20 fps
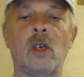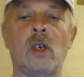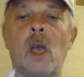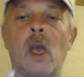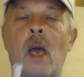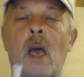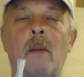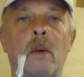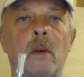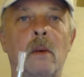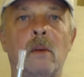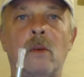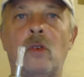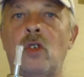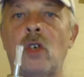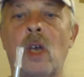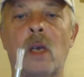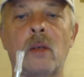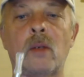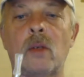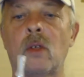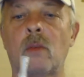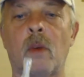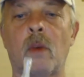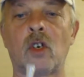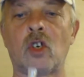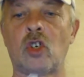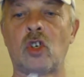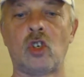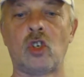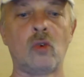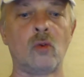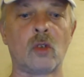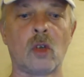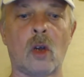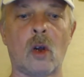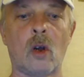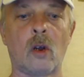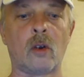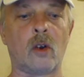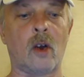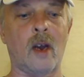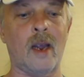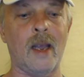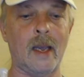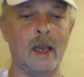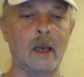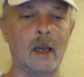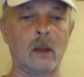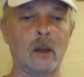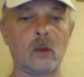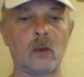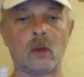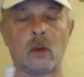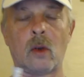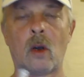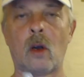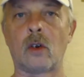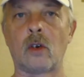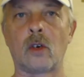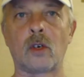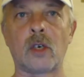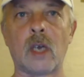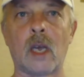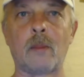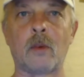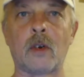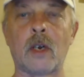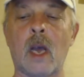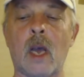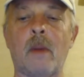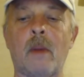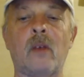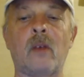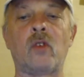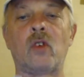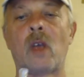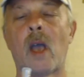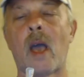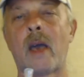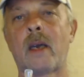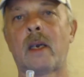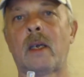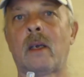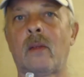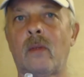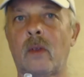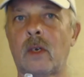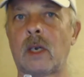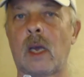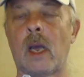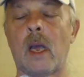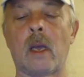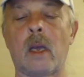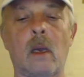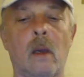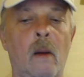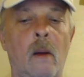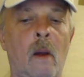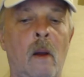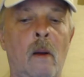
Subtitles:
You got just as much juice on your hands, on your tabletop, as you got in the tank.